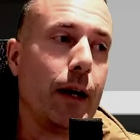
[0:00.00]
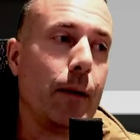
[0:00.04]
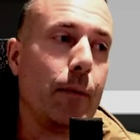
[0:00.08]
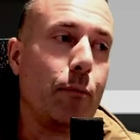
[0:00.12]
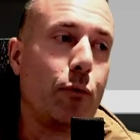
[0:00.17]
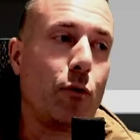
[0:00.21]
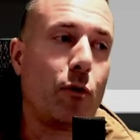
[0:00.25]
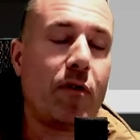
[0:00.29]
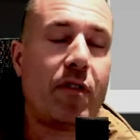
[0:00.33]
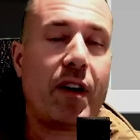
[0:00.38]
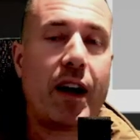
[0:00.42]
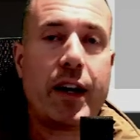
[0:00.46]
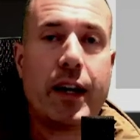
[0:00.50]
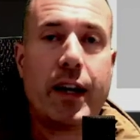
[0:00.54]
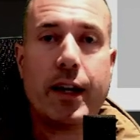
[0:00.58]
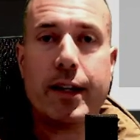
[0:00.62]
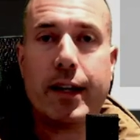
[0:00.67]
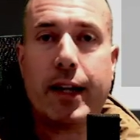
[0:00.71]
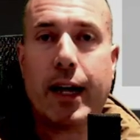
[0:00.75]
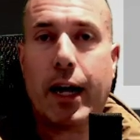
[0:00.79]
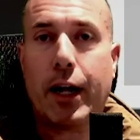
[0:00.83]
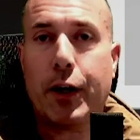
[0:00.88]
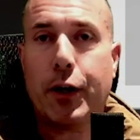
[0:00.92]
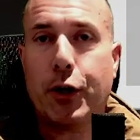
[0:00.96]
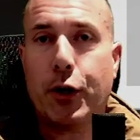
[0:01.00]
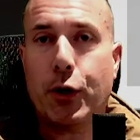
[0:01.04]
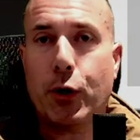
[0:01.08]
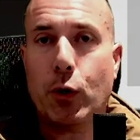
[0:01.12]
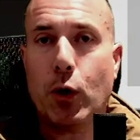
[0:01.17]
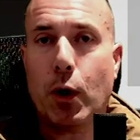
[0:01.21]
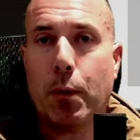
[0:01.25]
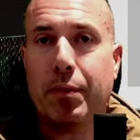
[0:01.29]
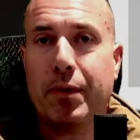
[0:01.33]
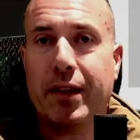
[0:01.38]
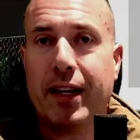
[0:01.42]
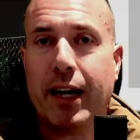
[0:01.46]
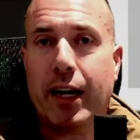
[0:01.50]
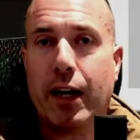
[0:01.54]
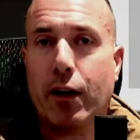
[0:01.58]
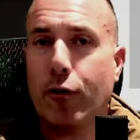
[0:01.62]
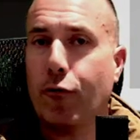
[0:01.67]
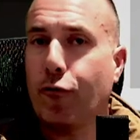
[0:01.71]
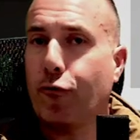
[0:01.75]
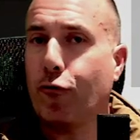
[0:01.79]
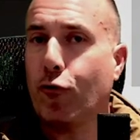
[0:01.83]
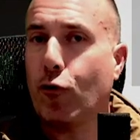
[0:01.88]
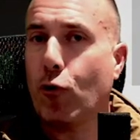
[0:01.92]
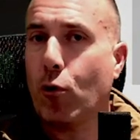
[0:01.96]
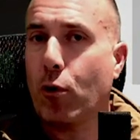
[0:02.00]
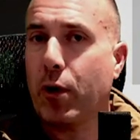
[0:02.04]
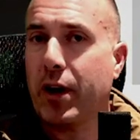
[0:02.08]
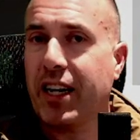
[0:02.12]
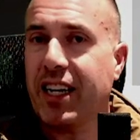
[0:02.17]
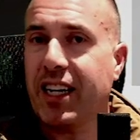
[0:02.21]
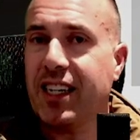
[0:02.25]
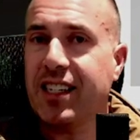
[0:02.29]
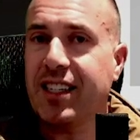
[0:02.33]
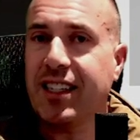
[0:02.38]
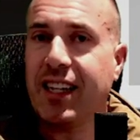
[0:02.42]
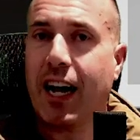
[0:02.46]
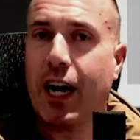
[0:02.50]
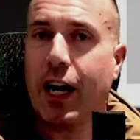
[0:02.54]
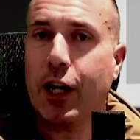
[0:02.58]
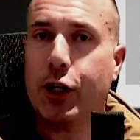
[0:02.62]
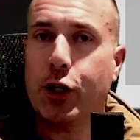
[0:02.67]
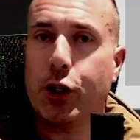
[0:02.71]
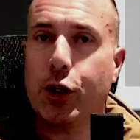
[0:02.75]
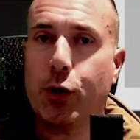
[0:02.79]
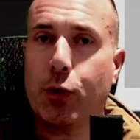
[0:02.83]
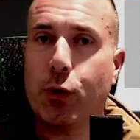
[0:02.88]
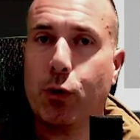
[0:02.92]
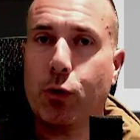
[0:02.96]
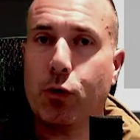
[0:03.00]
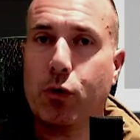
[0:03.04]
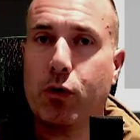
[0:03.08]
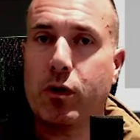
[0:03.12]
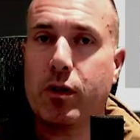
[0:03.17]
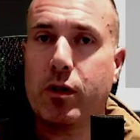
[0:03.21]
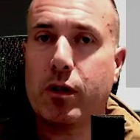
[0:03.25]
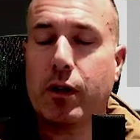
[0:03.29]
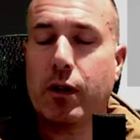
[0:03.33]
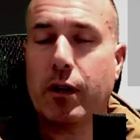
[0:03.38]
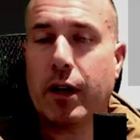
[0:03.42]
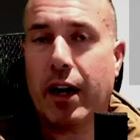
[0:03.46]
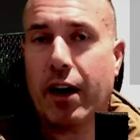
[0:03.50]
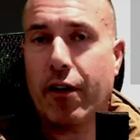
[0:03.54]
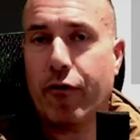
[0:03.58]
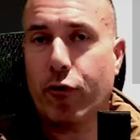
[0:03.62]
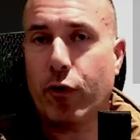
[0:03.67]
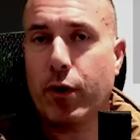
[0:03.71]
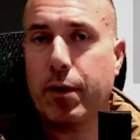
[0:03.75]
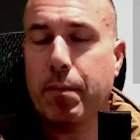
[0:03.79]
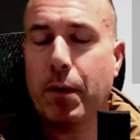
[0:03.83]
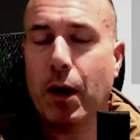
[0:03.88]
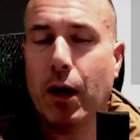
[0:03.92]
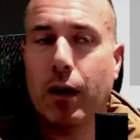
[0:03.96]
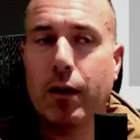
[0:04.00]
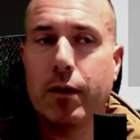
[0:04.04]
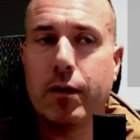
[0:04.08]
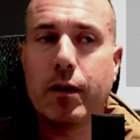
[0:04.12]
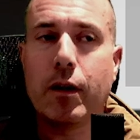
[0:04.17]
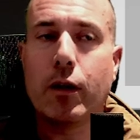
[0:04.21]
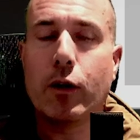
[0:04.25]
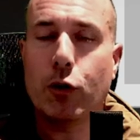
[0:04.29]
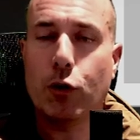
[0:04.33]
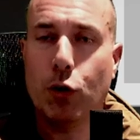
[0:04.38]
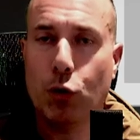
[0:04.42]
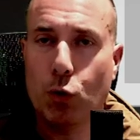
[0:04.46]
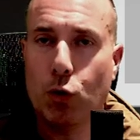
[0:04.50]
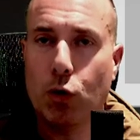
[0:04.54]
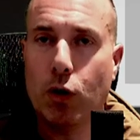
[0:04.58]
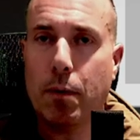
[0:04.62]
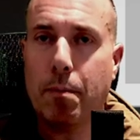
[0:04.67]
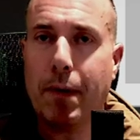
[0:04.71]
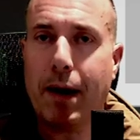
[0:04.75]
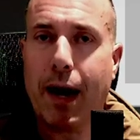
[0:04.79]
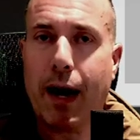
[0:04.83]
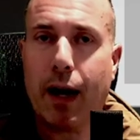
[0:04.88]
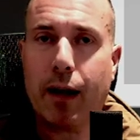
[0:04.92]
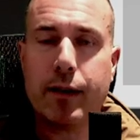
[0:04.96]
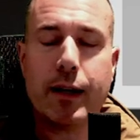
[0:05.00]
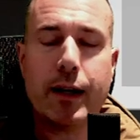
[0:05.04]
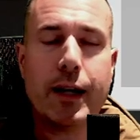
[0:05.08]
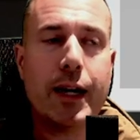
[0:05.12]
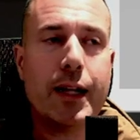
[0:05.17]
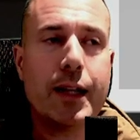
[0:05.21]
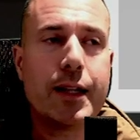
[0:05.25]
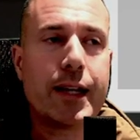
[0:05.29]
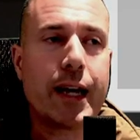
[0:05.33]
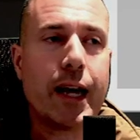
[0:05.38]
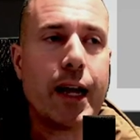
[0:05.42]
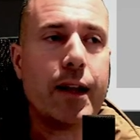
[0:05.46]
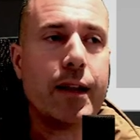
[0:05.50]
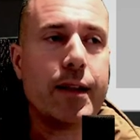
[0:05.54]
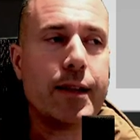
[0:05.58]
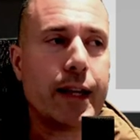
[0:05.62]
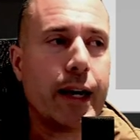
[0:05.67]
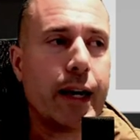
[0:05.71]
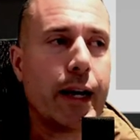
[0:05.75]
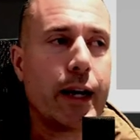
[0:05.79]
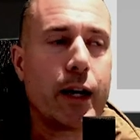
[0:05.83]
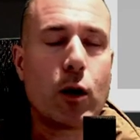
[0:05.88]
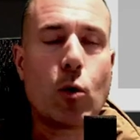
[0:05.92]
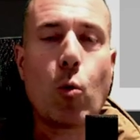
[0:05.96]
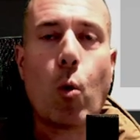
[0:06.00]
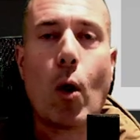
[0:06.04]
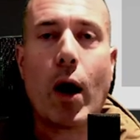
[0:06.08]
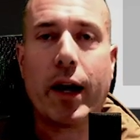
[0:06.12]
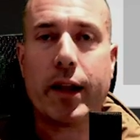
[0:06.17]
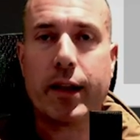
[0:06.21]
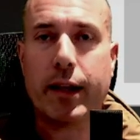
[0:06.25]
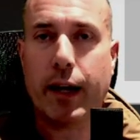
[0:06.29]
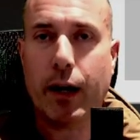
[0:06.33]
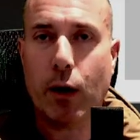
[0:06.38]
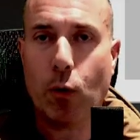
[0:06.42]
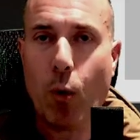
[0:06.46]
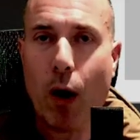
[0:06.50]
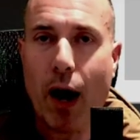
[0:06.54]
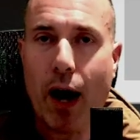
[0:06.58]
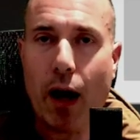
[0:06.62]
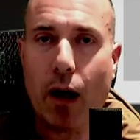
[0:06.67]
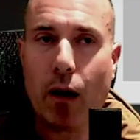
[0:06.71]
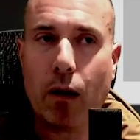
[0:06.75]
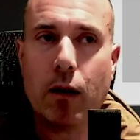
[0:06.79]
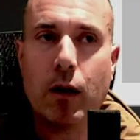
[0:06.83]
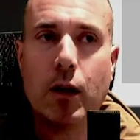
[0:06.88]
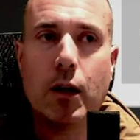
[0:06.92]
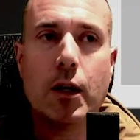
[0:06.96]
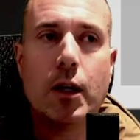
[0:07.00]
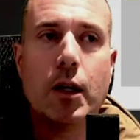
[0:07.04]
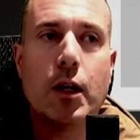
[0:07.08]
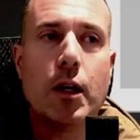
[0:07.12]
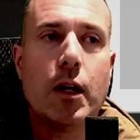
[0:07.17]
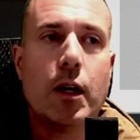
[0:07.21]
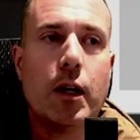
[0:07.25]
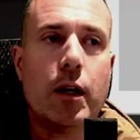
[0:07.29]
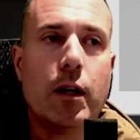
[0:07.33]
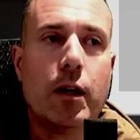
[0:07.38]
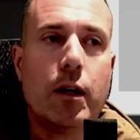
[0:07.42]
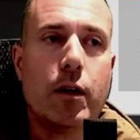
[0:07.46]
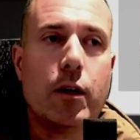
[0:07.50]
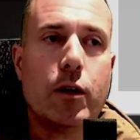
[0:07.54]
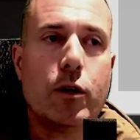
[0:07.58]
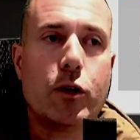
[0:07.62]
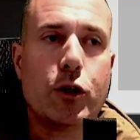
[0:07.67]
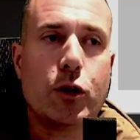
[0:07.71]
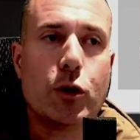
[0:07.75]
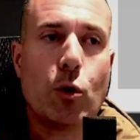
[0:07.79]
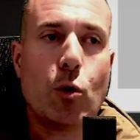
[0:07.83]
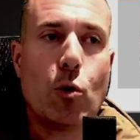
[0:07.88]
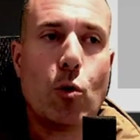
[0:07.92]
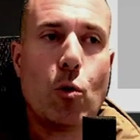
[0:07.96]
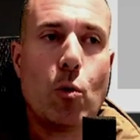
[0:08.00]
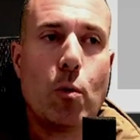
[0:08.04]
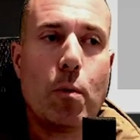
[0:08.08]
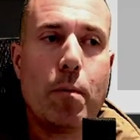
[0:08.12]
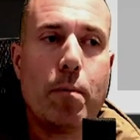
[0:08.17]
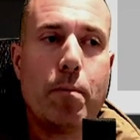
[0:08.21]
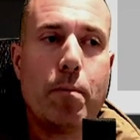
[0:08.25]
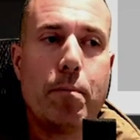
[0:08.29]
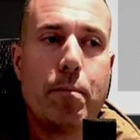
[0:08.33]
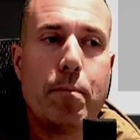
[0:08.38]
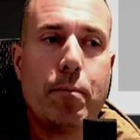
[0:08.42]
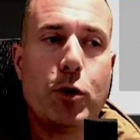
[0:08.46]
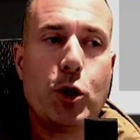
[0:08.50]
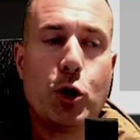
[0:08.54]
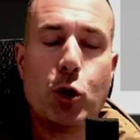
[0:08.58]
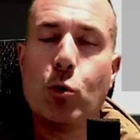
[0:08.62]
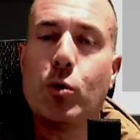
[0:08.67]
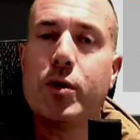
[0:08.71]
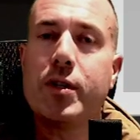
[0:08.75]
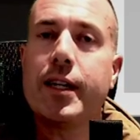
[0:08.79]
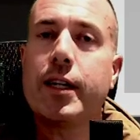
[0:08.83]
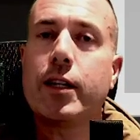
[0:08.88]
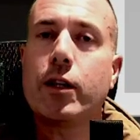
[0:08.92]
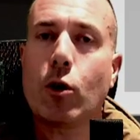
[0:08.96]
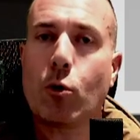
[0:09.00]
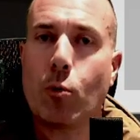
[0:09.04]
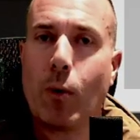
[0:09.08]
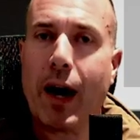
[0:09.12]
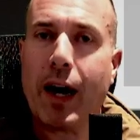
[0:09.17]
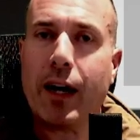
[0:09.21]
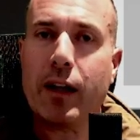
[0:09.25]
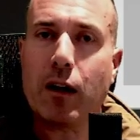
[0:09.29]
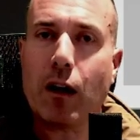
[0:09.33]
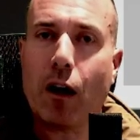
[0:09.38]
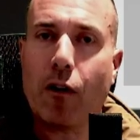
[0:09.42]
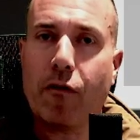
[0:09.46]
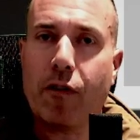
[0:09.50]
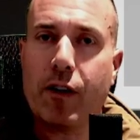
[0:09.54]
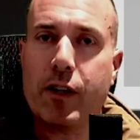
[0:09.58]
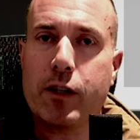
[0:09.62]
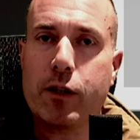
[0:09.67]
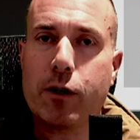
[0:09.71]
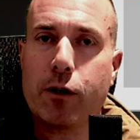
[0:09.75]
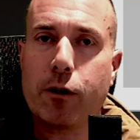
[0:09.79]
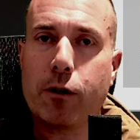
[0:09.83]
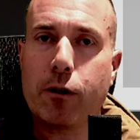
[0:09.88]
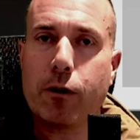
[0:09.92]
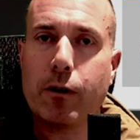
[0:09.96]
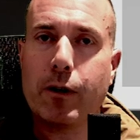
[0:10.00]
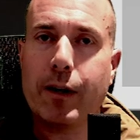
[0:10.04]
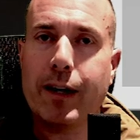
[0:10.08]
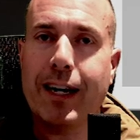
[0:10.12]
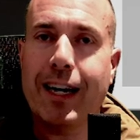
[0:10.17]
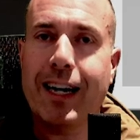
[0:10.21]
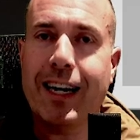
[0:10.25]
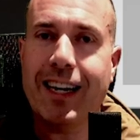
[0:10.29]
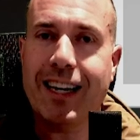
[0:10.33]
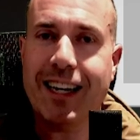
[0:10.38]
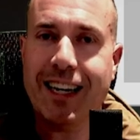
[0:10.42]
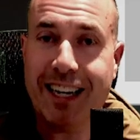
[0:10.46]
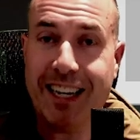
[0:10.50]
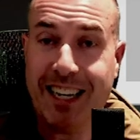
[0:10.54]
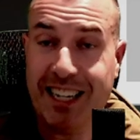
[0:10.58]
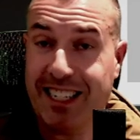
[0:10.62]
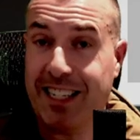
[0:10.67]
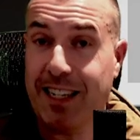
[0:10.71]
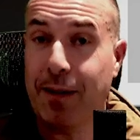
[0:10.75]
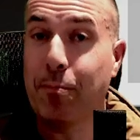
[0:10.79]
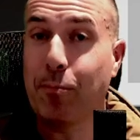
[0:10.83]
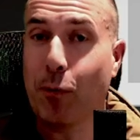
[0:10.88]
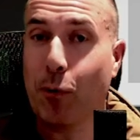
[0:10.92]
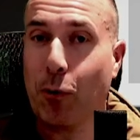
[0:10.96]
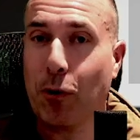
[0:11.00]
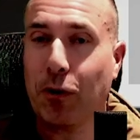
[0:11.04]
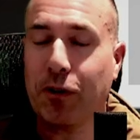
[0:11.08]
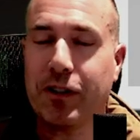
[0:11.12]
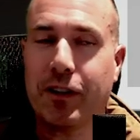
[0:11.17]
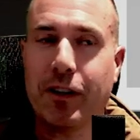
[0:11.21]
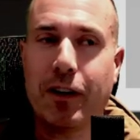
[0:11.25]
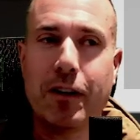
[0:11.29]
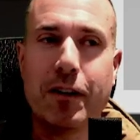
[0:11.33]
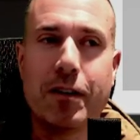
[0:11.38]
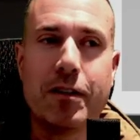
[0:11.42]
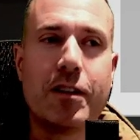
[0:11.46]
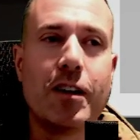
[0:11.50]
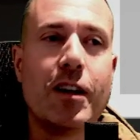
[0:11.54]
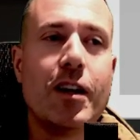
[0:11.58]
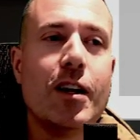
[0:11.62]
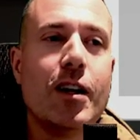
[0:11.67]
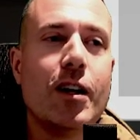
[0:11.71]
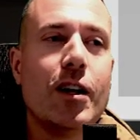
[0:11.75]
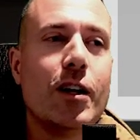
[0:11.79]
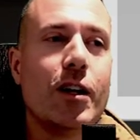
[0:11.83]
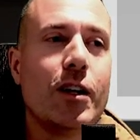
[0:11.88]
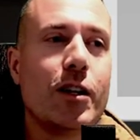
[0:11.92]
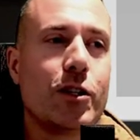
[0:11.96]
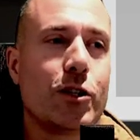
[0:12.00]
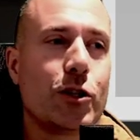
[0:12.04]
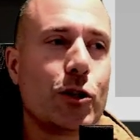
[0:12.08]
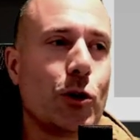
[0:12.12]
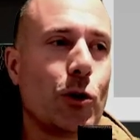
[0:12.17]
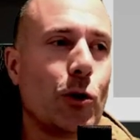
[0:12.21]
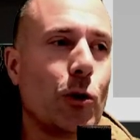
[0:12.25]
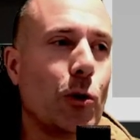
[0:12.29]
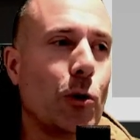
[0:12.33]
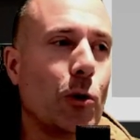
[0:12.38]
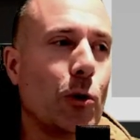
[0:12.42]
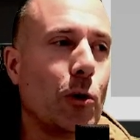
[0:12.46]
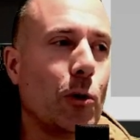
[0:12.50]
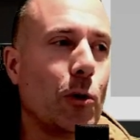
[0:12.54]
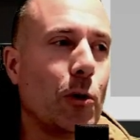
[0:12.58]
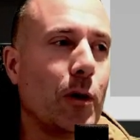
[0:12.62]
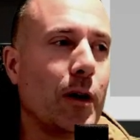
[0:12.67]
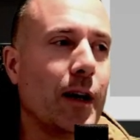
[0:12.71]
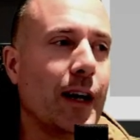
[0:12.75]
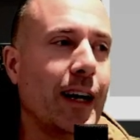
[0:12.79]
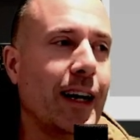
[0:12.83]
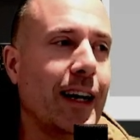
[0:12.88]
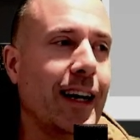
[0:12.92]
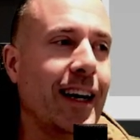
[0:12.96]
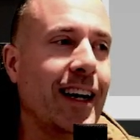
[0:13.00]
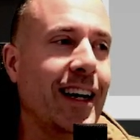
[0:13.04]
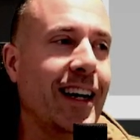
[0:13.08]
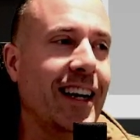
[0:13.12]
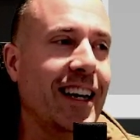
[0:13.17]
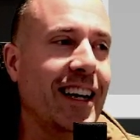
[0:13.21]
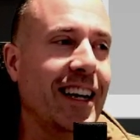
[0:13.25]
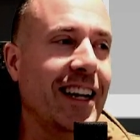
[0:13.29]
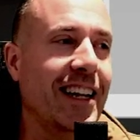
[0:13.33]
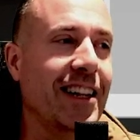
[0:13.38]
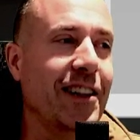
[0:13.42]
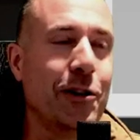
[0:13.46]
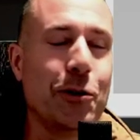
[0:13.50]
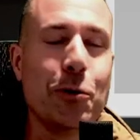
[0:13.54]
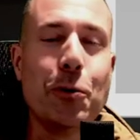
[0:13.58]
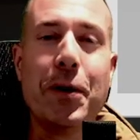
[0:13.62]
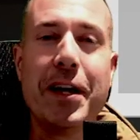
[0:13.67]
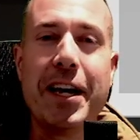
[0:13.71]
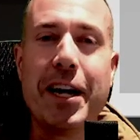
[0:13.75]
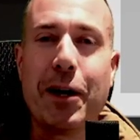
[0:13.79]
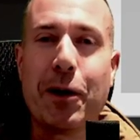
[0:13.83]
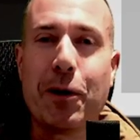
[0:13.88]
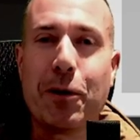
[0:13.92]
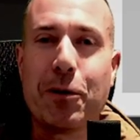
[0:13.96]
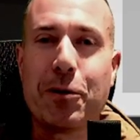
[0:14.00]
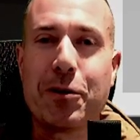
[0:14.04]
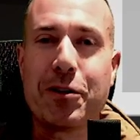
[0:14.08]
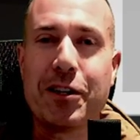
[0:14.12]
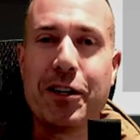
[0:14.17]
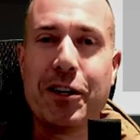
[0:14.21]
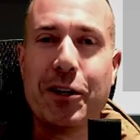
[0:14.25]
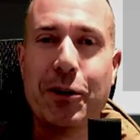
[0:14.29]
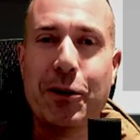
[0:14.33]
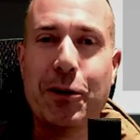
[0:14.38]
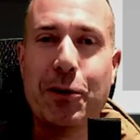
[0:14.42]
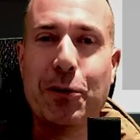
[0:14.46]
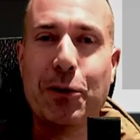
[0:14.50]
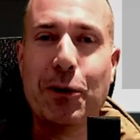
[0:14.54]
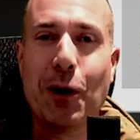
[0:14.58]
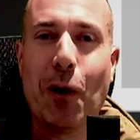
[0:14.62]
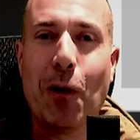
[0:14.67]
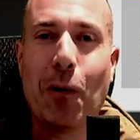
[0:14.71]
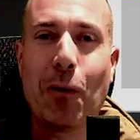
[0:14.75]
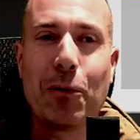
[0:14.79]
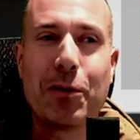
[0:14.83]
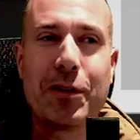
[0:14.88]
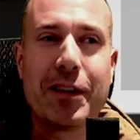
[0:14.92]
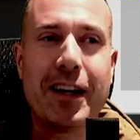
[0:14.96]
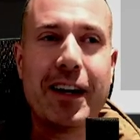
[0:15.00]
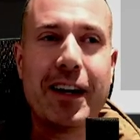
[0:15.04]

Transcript: providing that you obtain 40 statues every month, do the math, it can take quite a while. So choosing the right officer is important, so in 2 years you don't